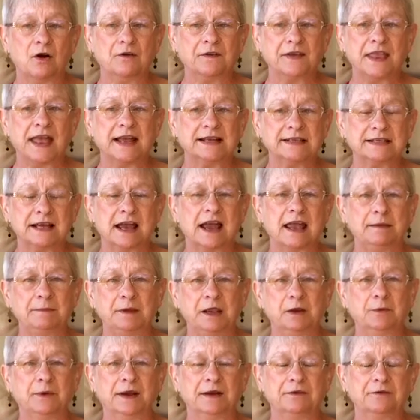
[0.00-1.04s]
over that time,
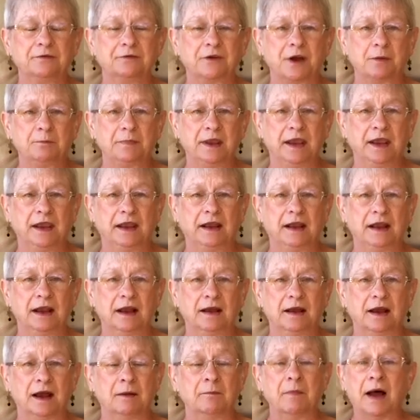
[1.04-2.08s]
he went from being
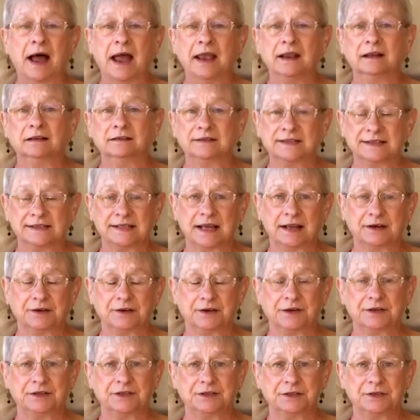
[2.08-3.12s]
a mild
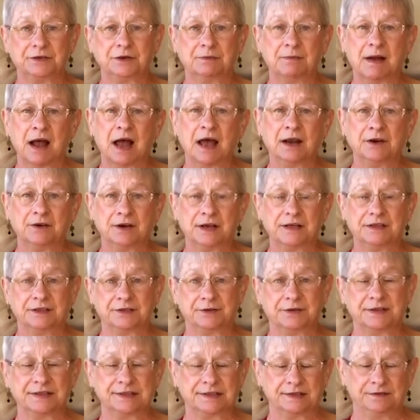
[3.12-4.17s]
stutterer to a moderate
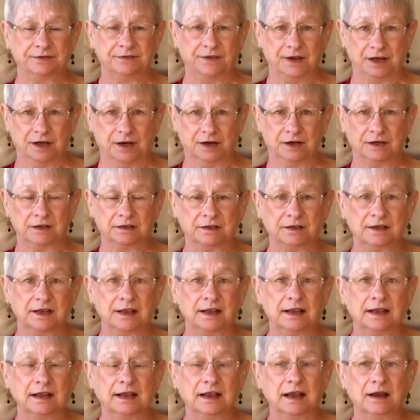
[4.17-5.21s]
to a severe,
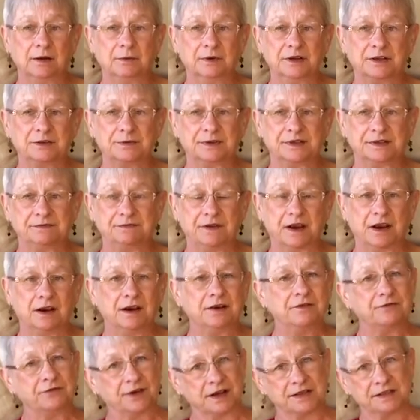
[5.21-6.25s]
which was
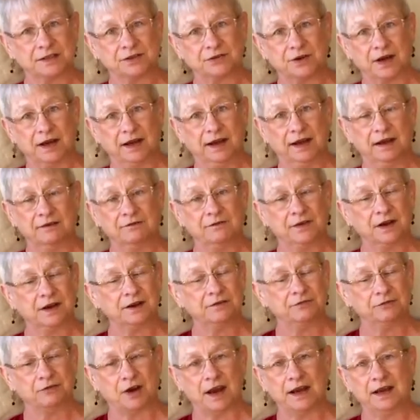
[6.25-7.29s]
very frustrating and very
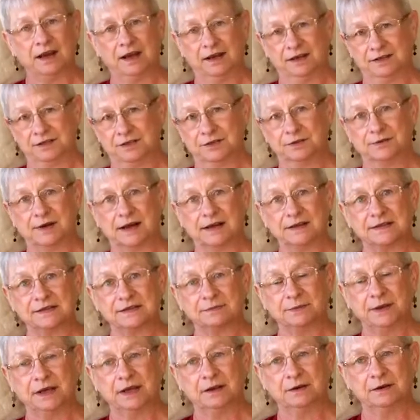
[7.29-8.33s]
frightening to
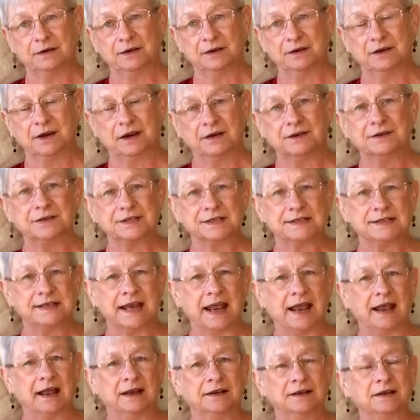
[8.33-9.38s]
us. We couldn't
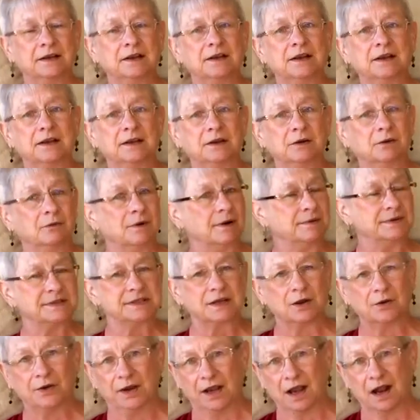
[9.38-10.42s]
understand what was
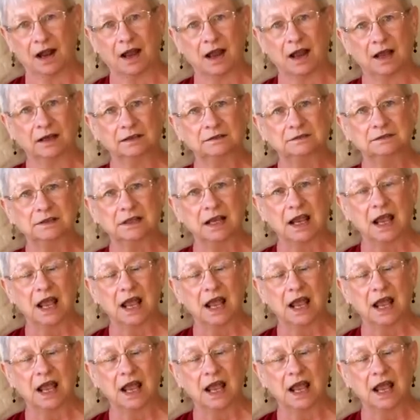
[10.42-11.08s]
going on.